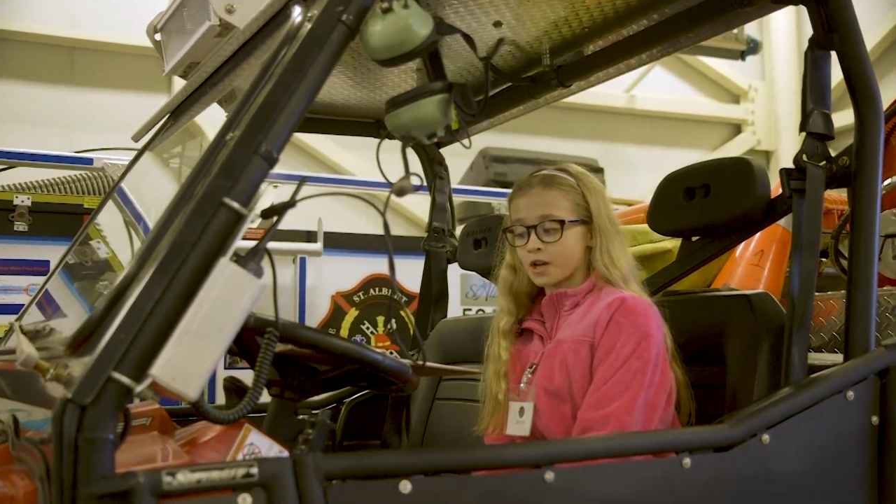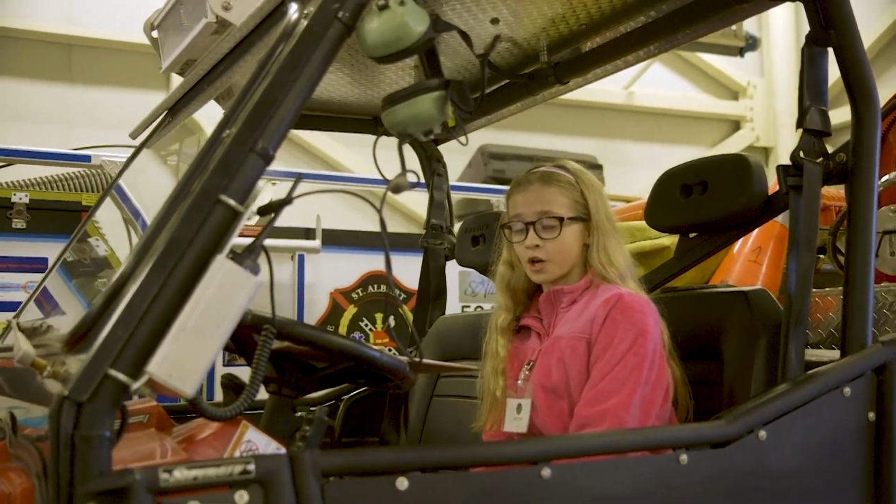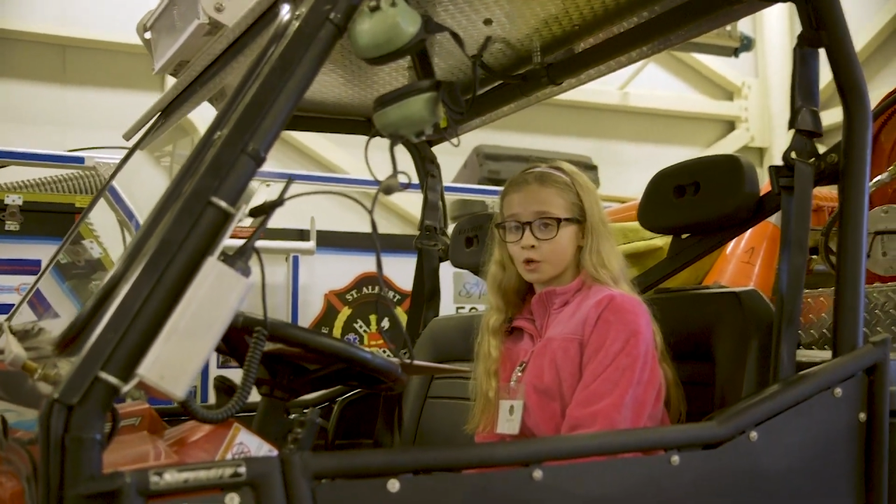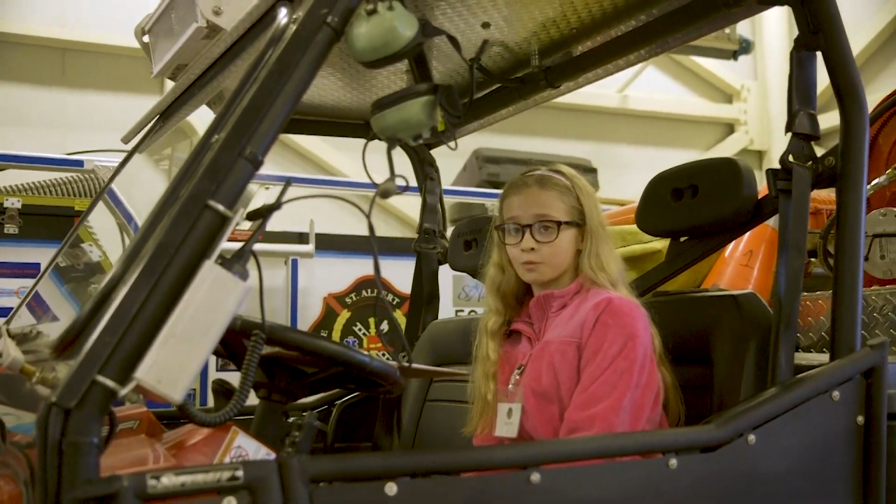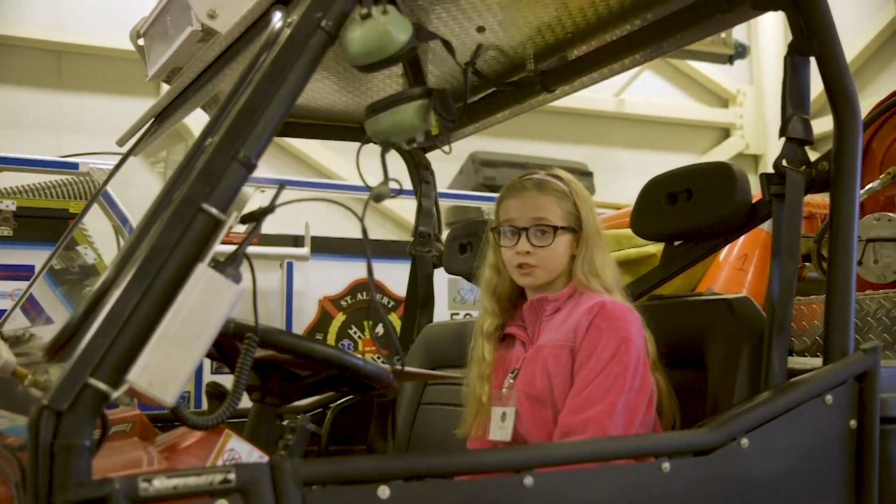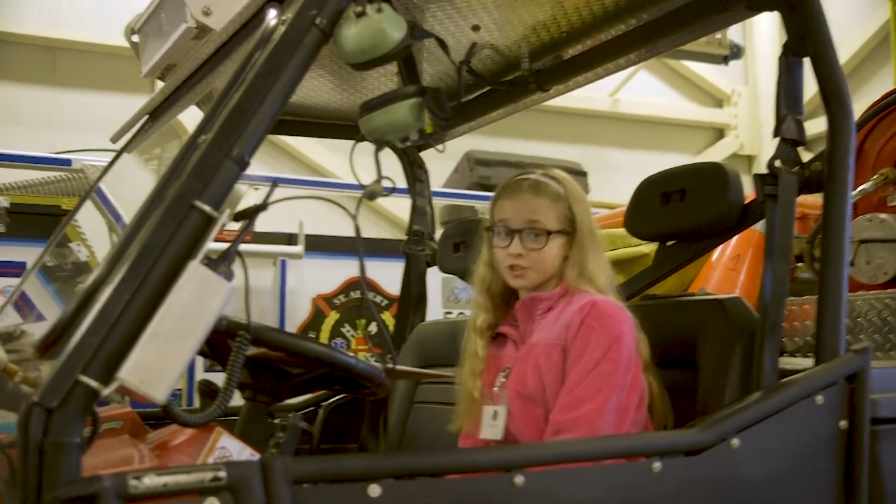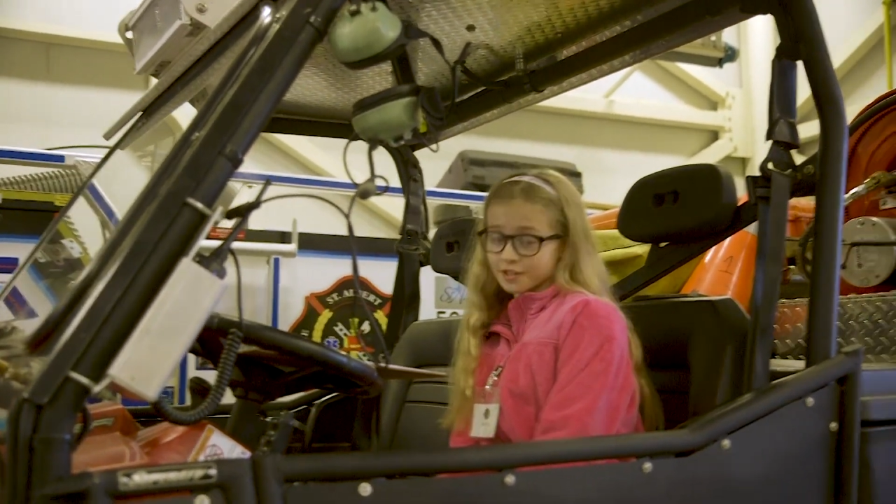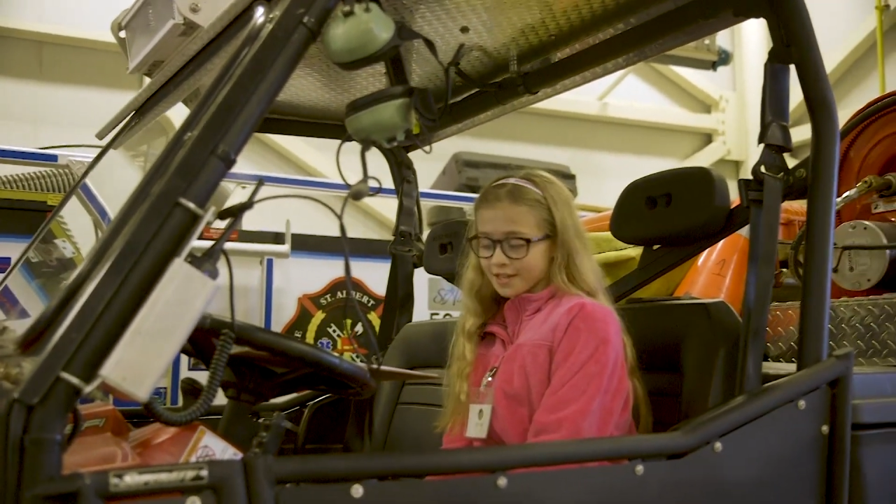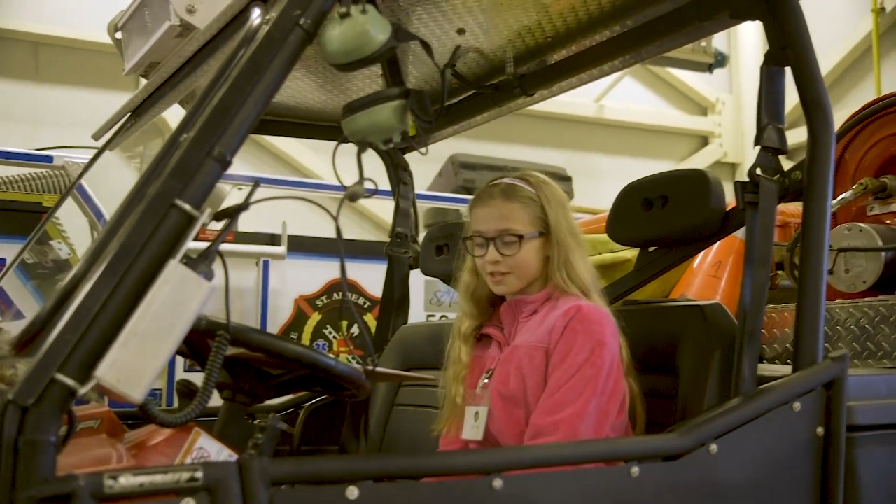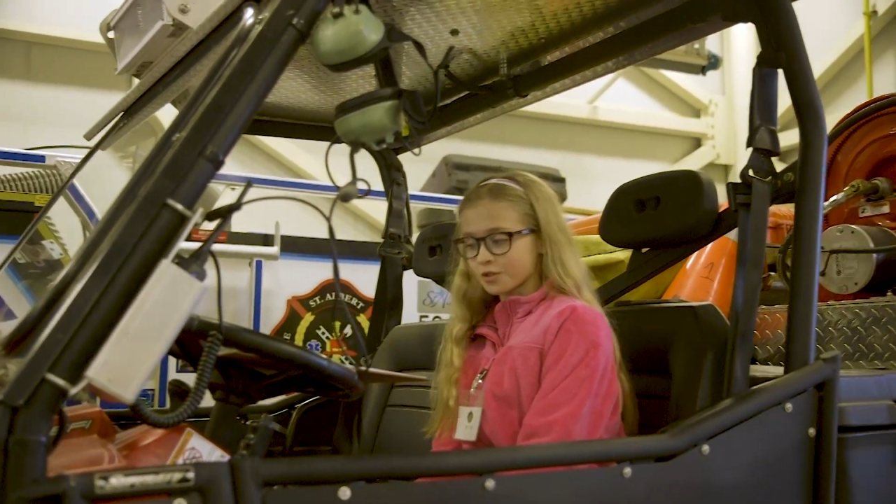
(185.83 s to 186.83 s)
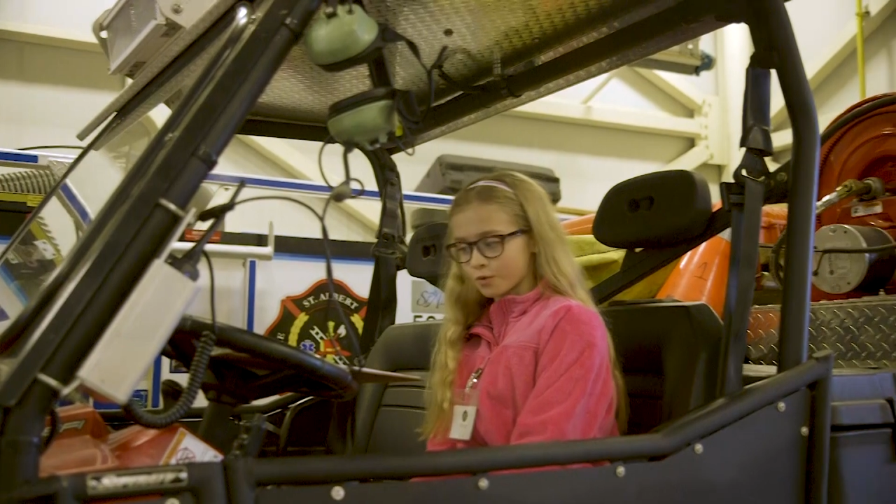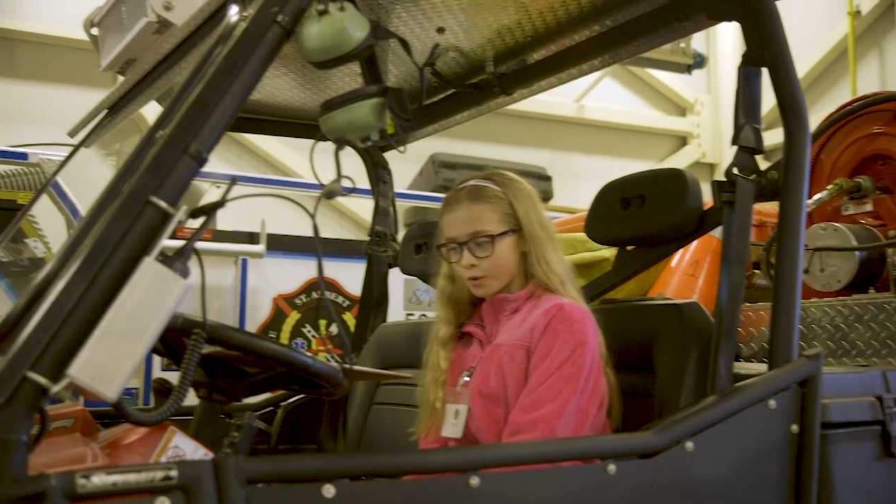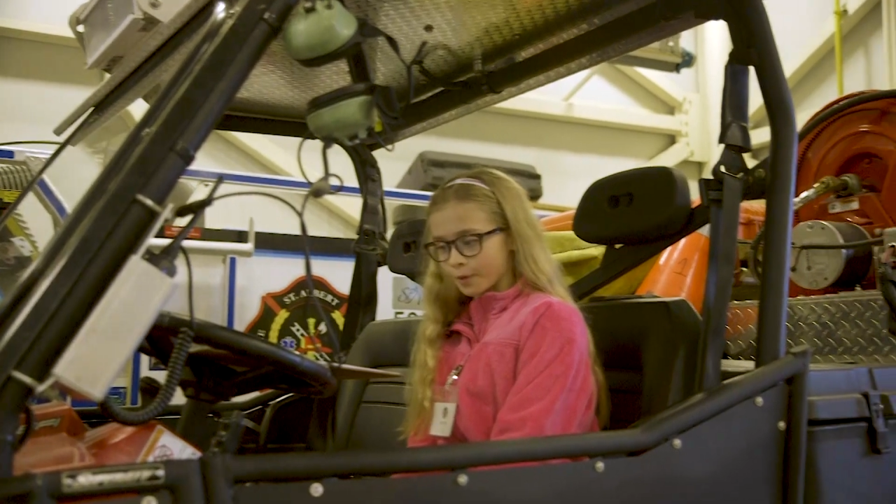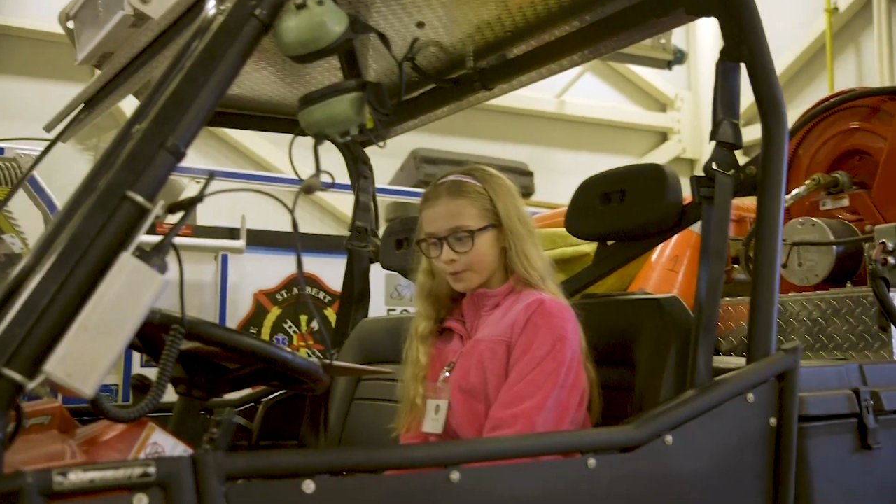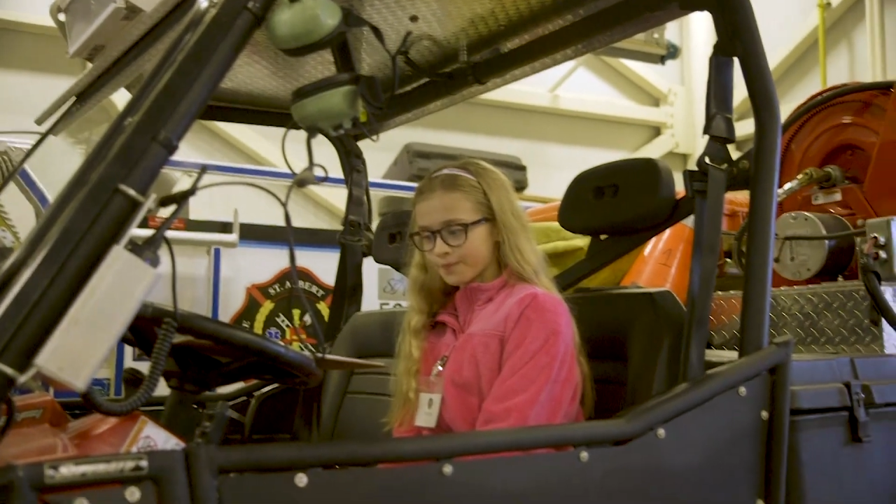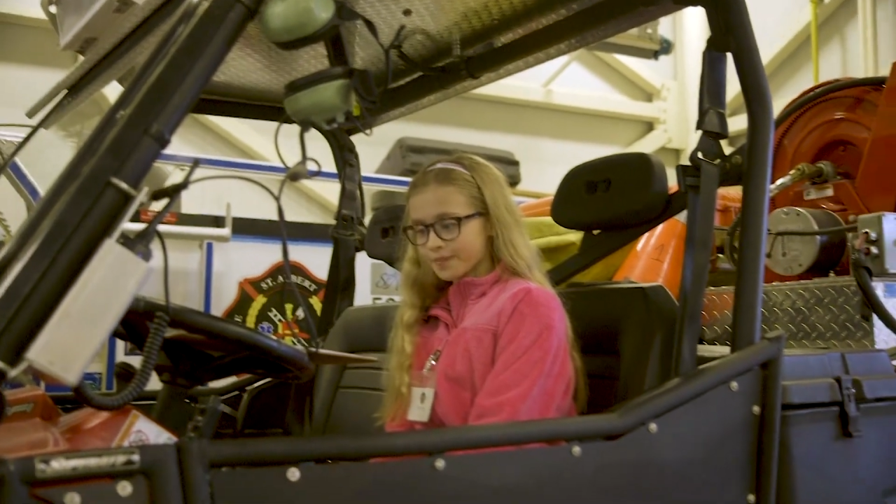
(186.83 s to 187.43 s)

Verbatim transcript: at home, just like school.